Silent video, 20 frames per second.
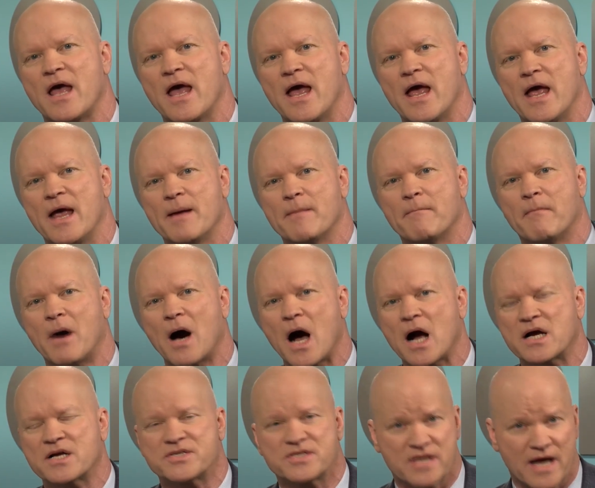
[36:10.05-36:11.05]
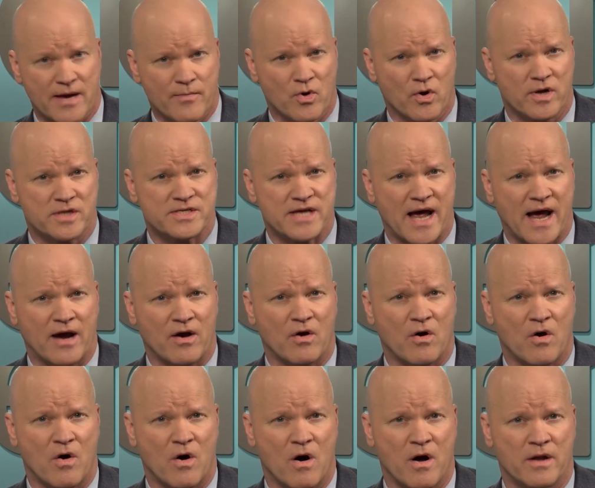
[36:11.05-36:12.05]
a mock cyber attack
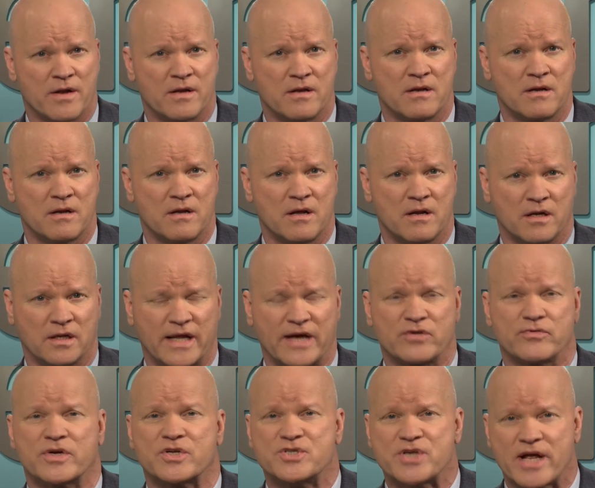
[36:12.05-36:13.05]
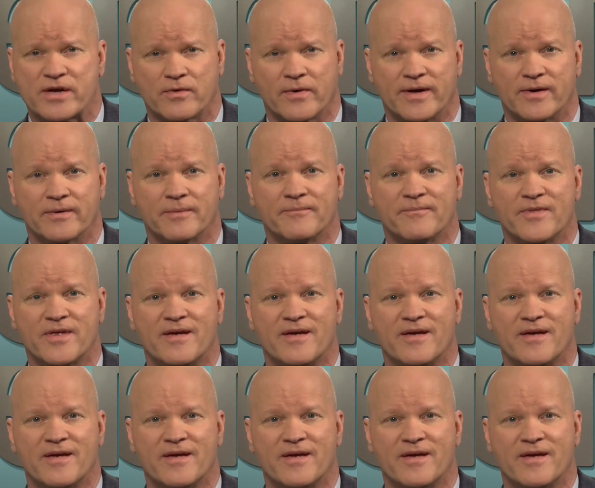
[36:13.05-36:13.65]
on an electric generator.